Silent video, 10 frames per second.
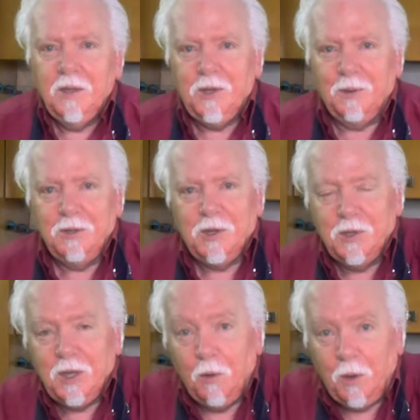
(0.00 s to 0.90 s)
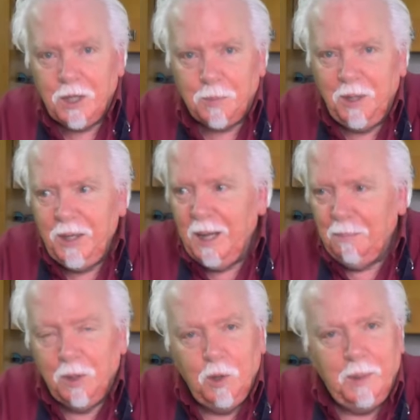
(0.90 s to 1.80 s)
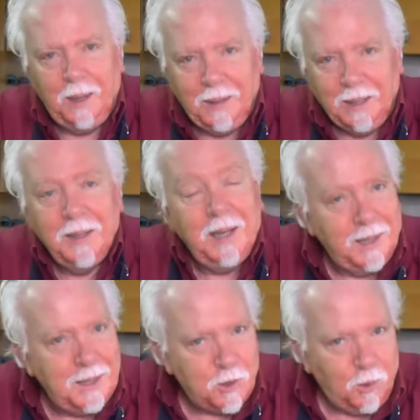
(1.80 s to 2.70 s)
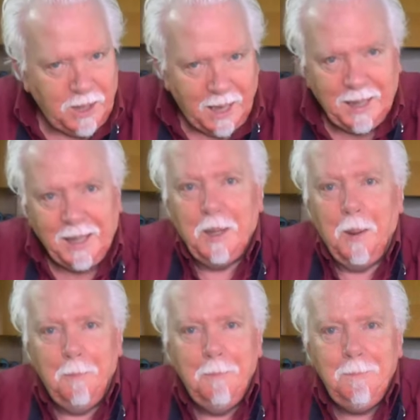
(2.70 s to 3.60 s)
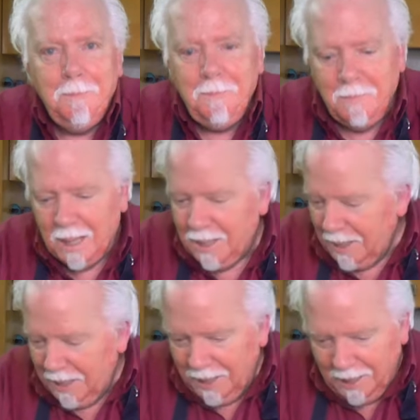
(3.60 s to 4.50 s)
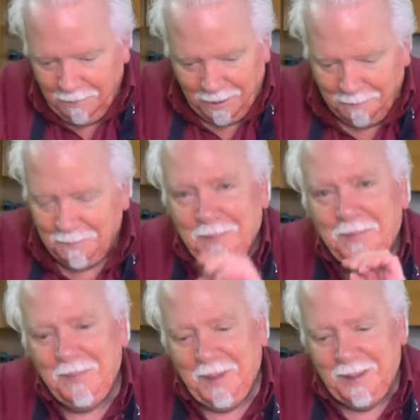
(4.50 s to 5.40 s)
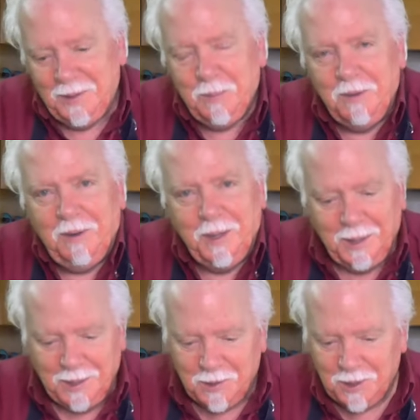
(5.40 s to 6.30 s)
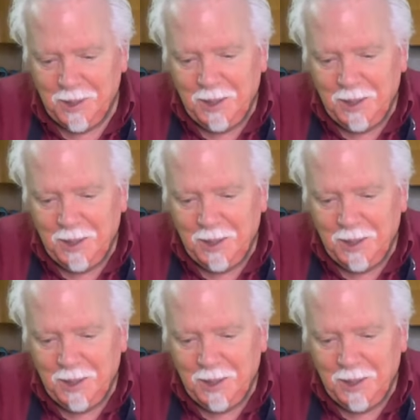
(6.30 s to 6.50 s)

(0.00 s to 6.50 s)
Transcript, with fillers: So this is raspberry and blueberry, and it's organic. Anyway. Should be very nice.